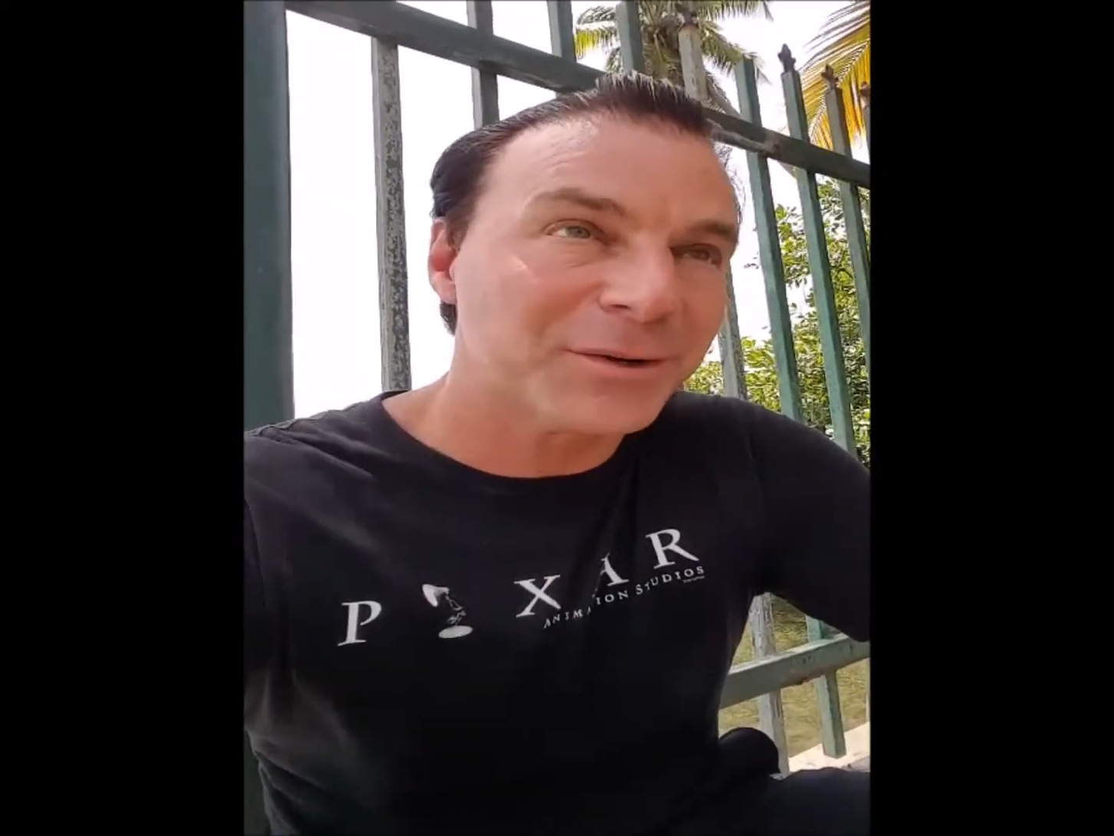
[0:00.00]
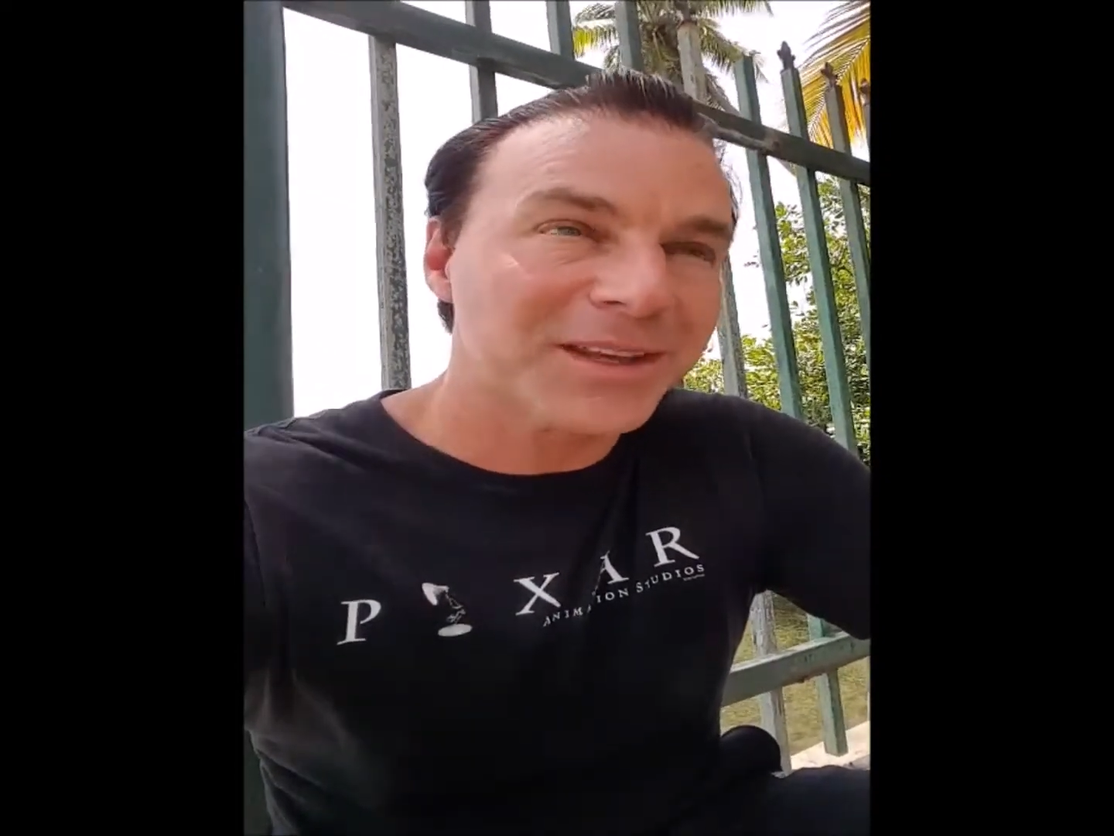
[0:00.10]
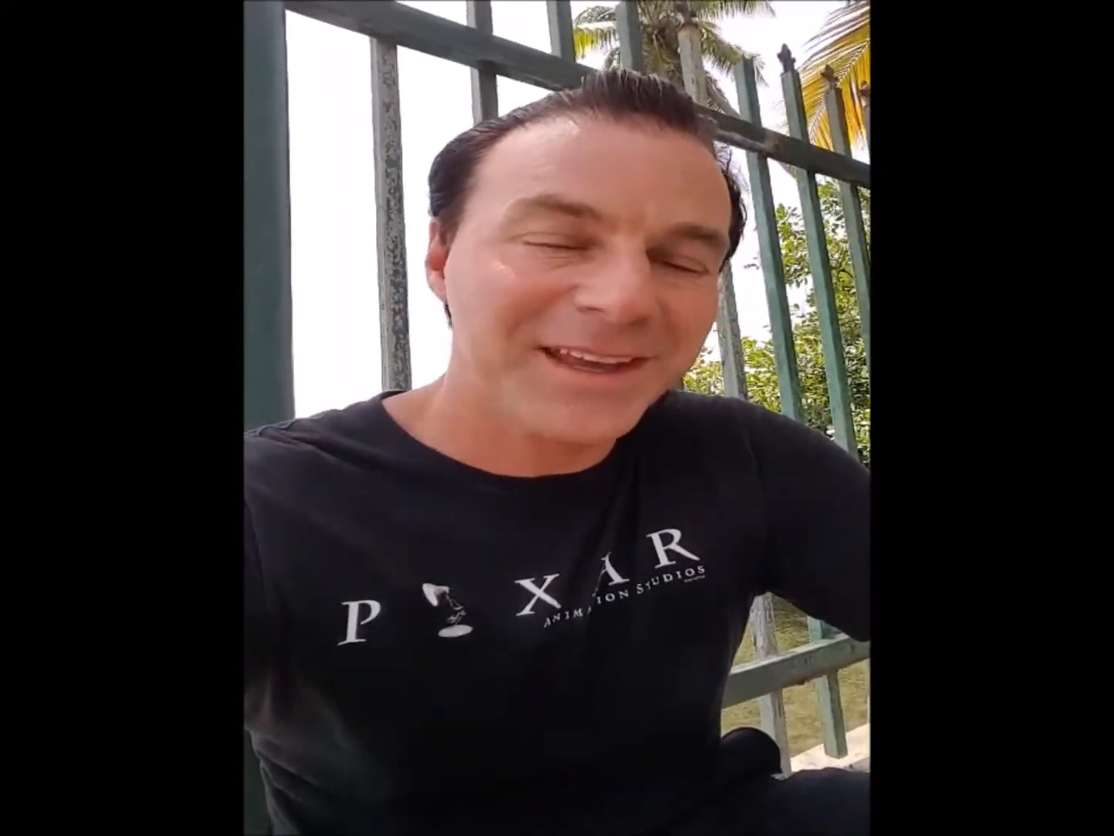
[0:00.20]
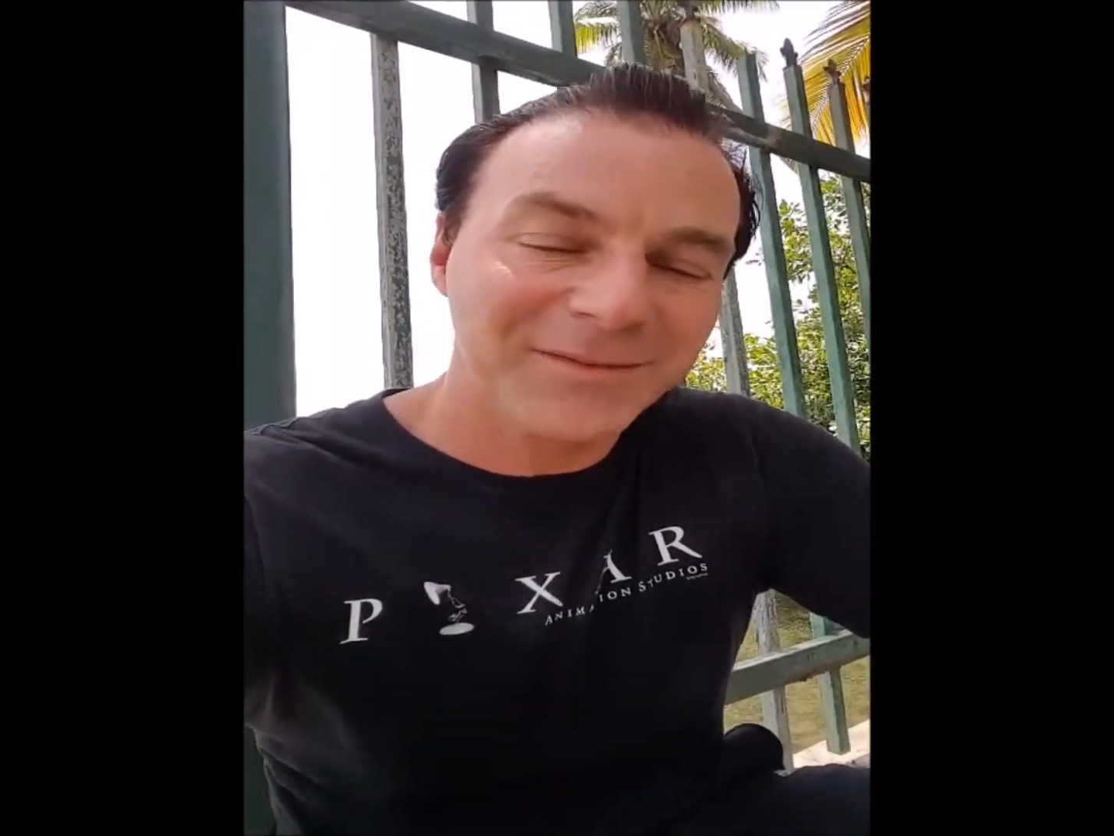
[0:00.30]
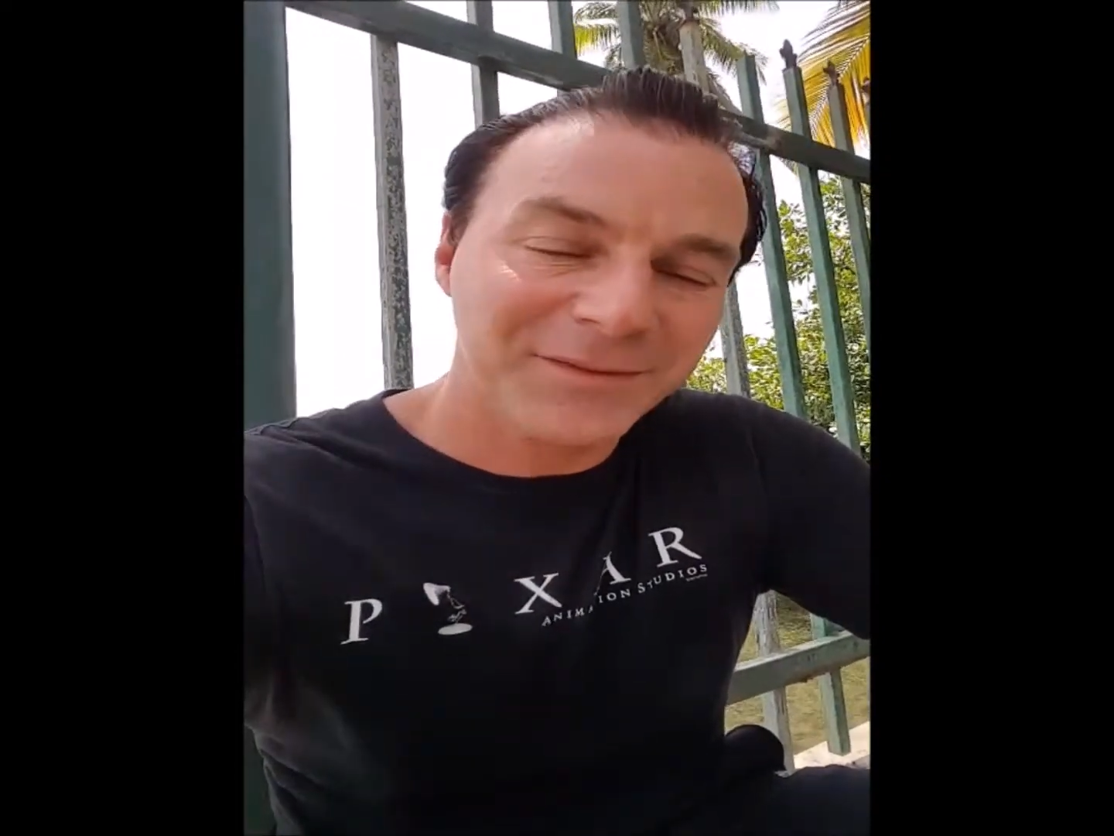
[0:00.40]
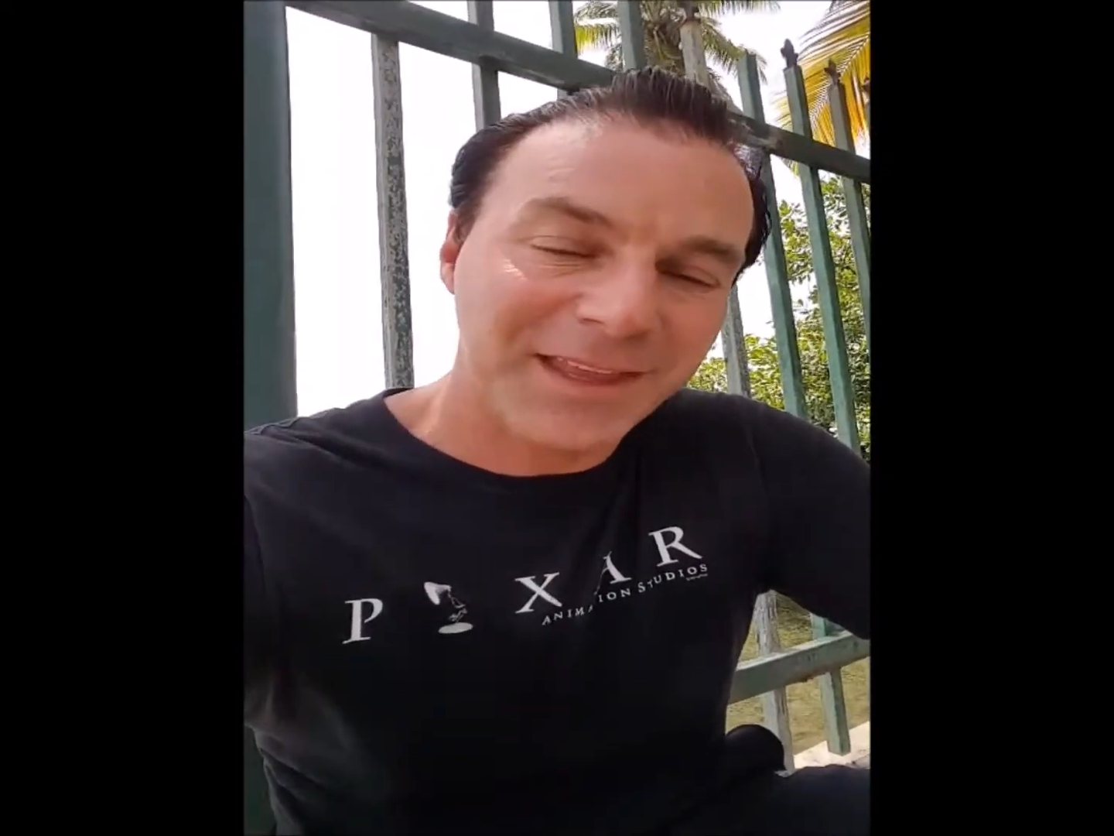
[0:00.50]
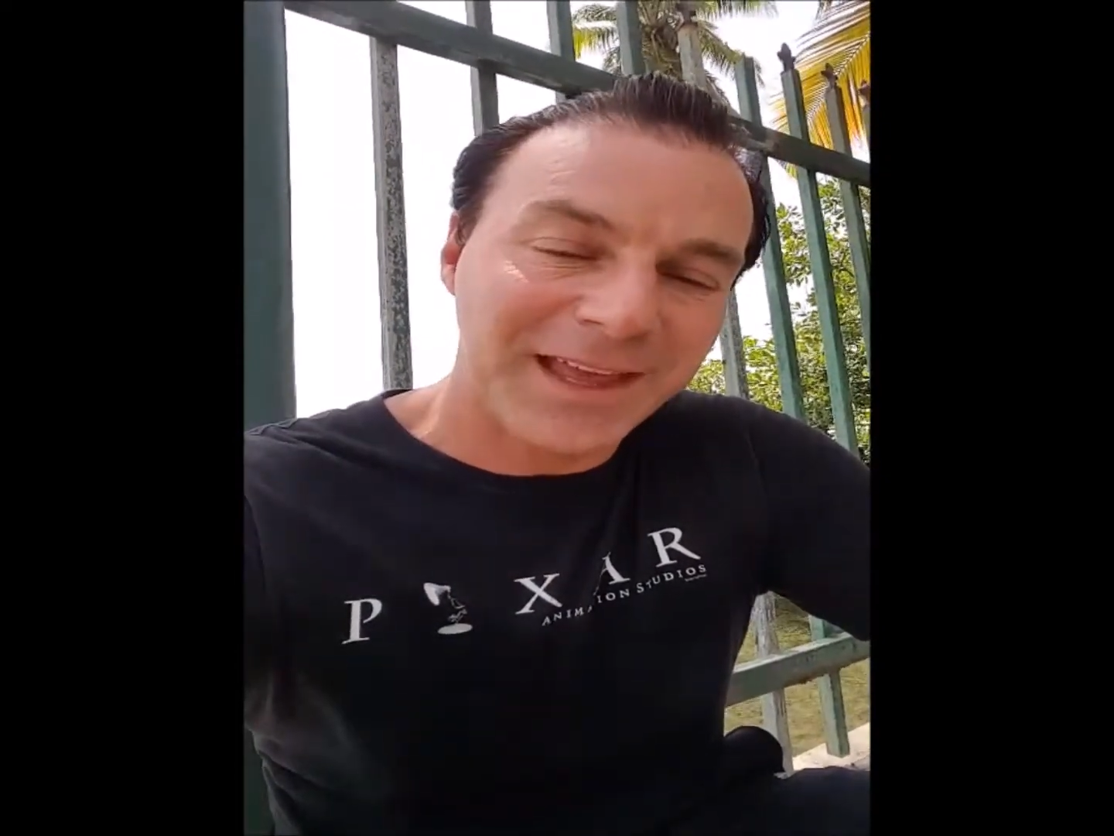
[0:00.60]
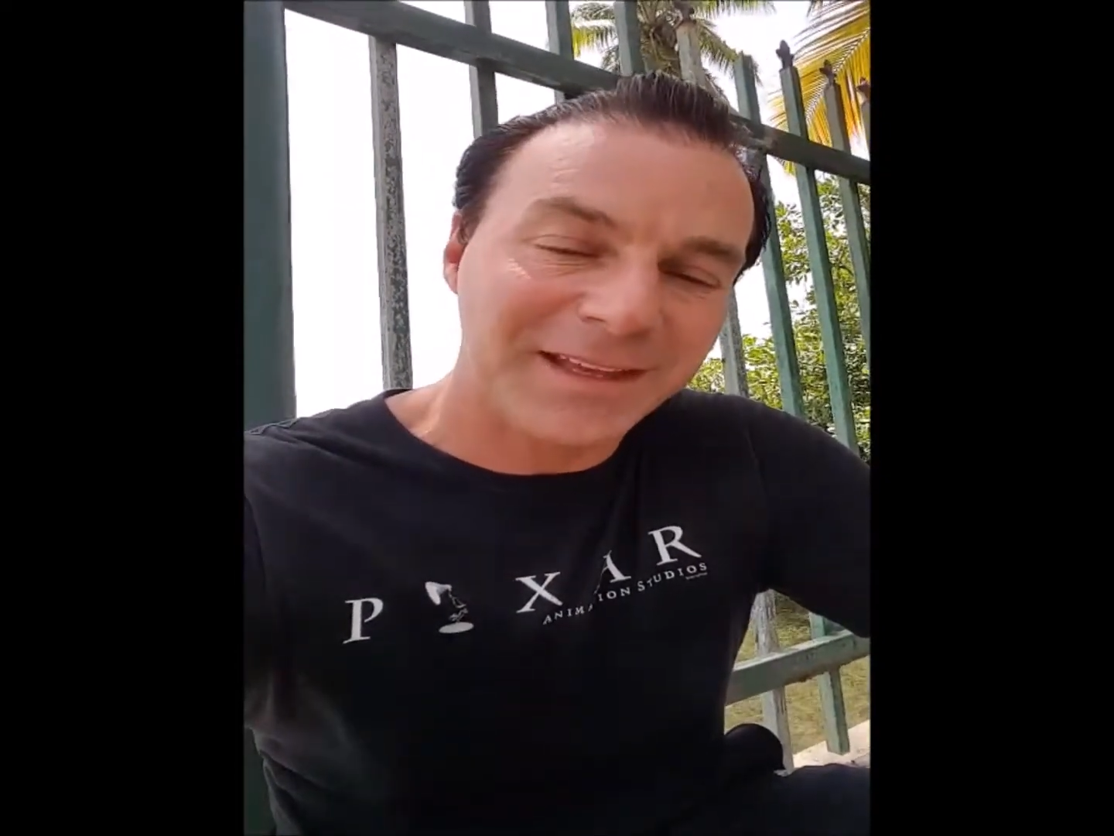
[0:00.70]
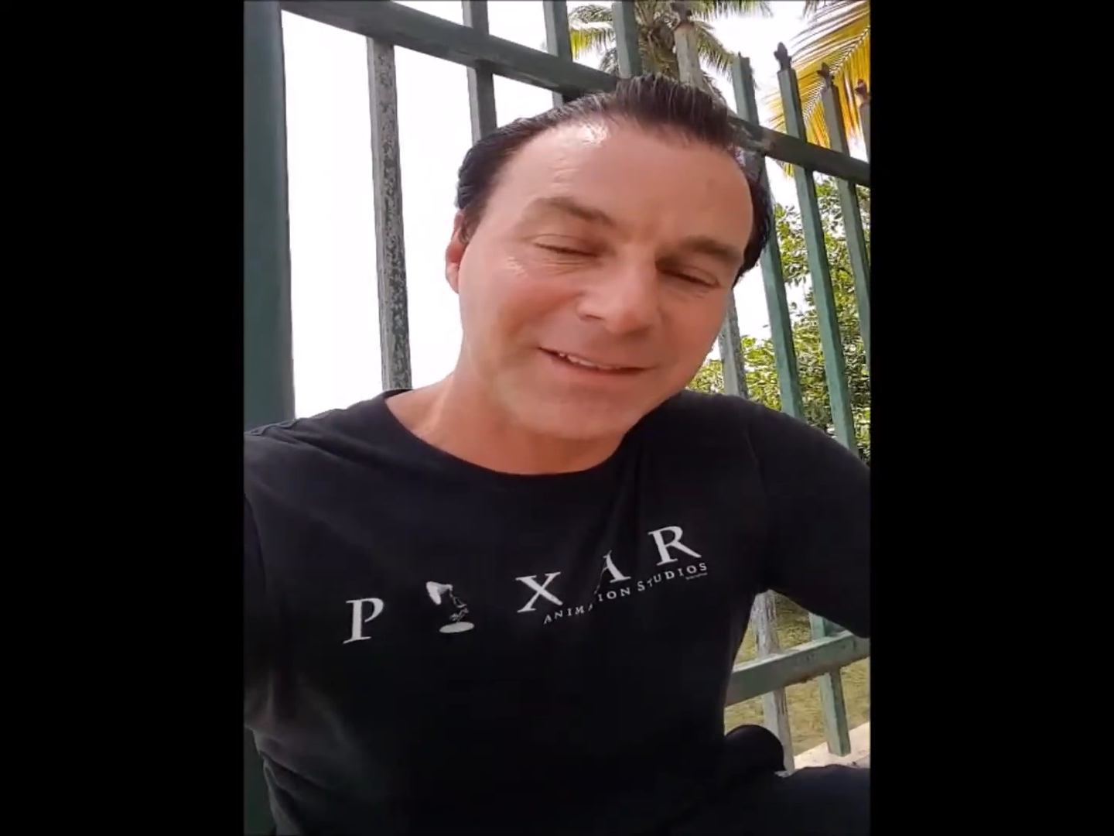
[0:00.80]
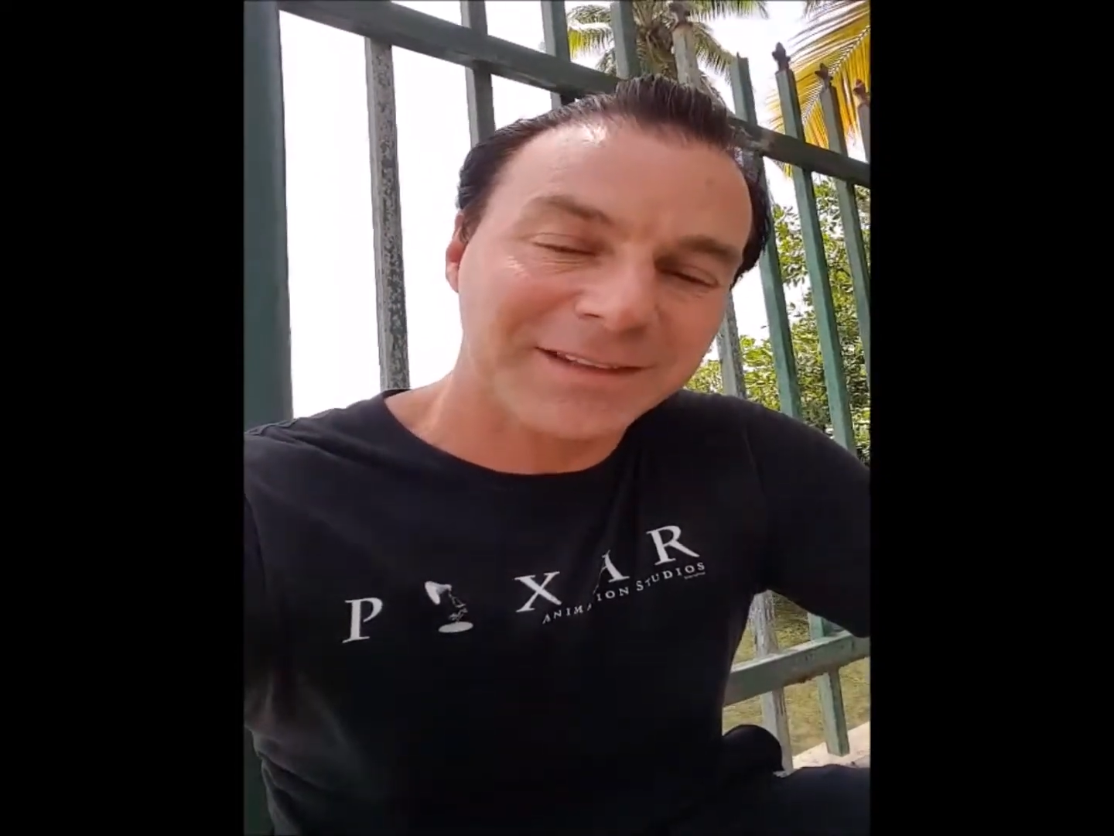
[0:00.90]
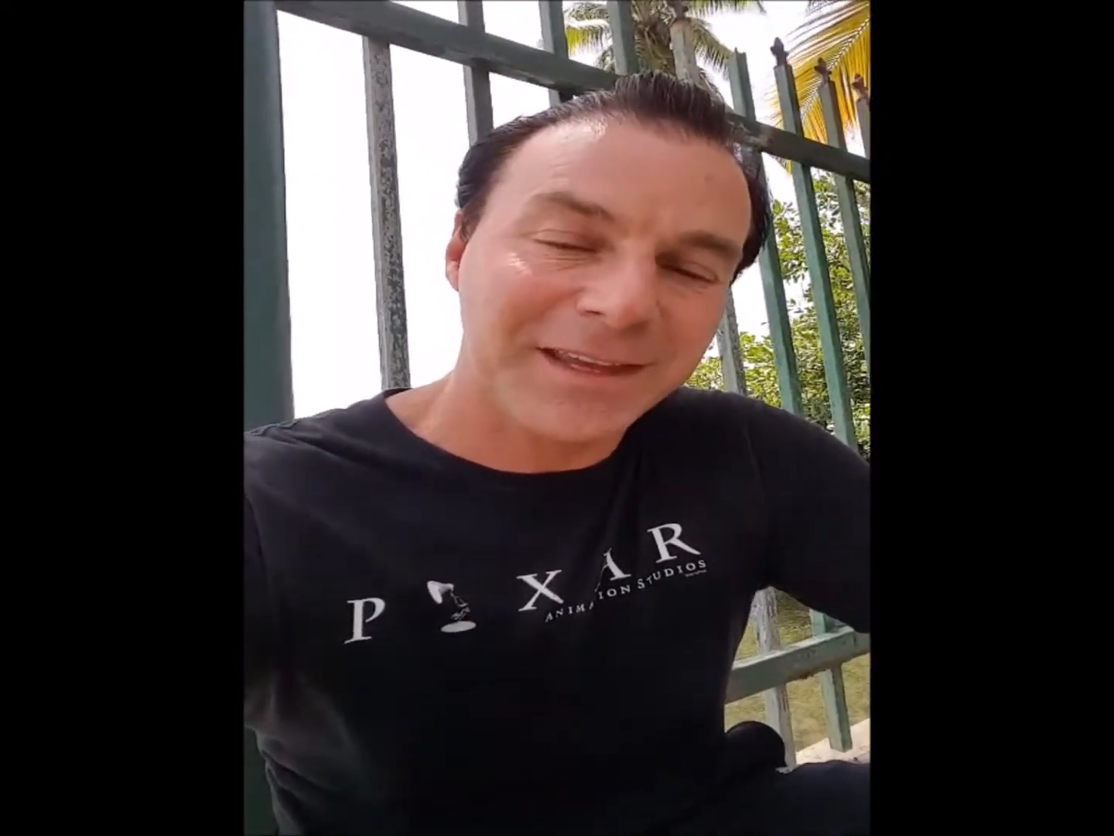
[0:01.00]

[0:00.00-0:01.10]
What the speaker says: Okay, thanks.